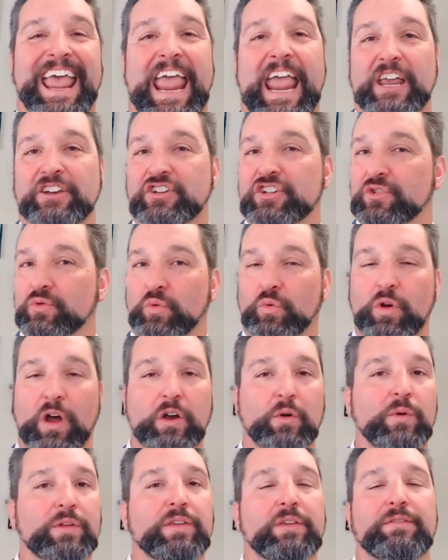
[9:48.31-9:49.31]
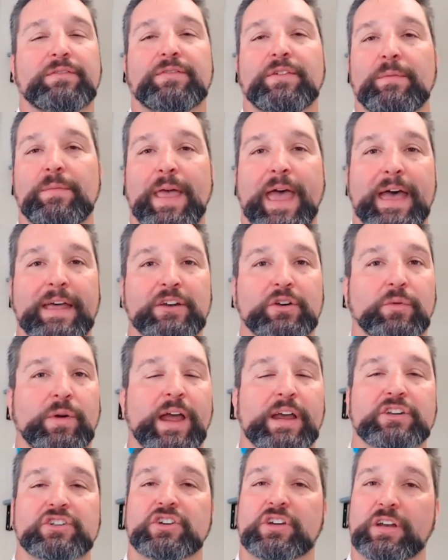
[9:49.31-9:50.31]
and just run with it from that
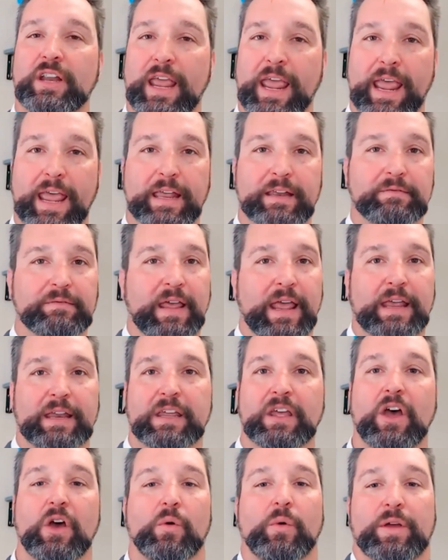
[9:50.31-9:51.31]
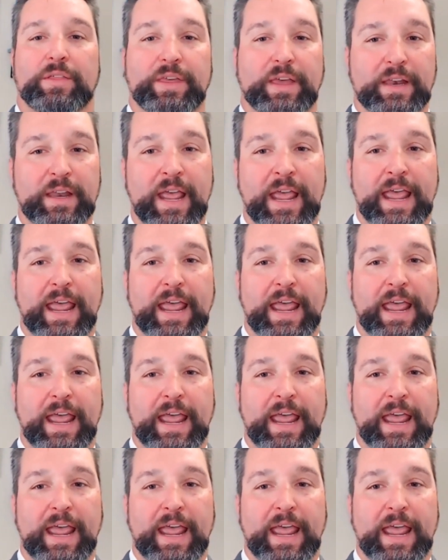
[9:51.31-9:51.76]
direction and go with it.